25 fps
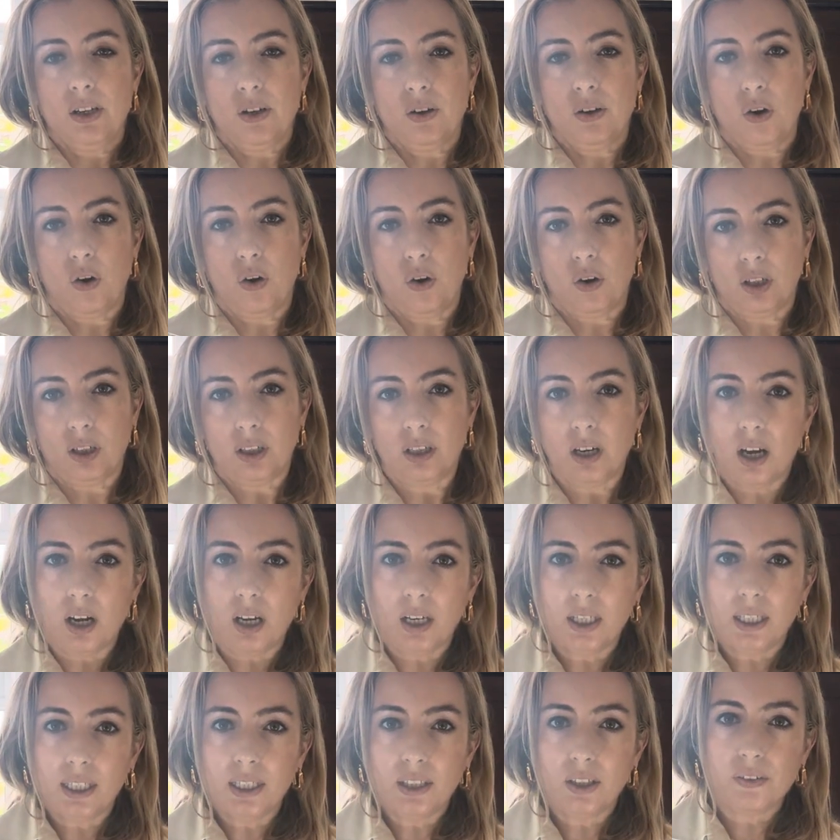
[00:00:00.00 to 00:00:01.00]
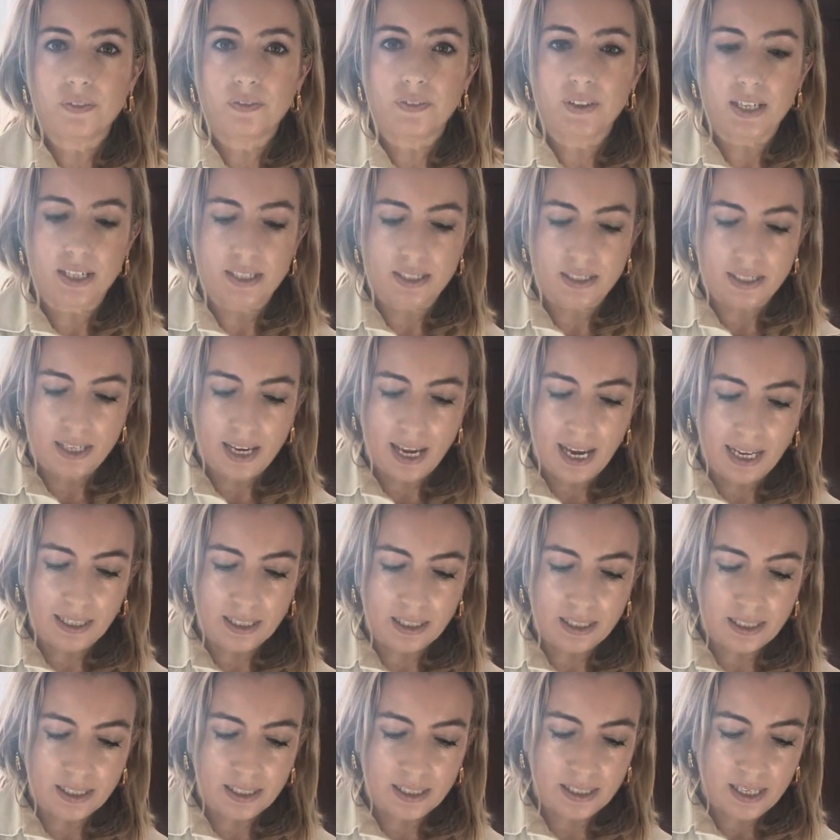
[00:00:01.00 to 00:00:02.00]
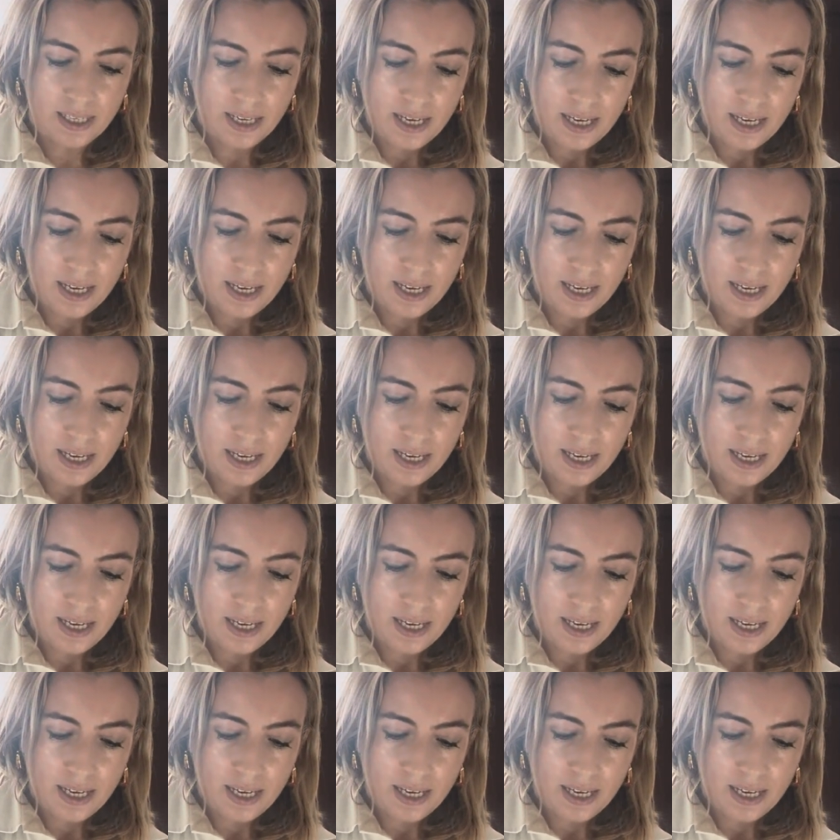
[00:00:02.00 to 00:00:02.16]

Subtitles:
online of this, and